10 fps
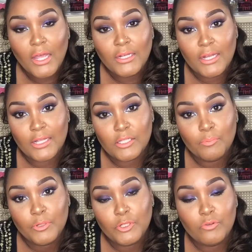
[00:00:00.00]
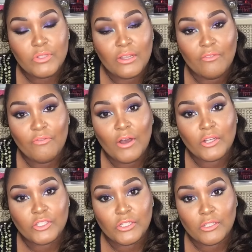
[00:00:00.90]
not to produce and
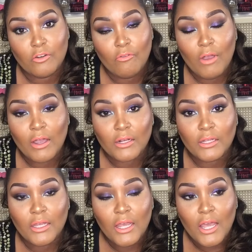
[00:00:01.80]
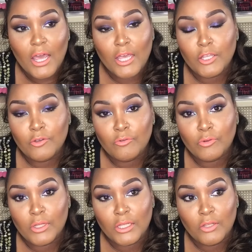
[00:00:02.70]
function correctly. And
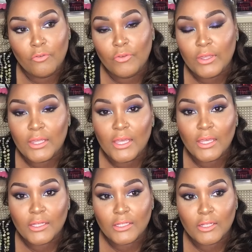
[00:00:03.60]
you forget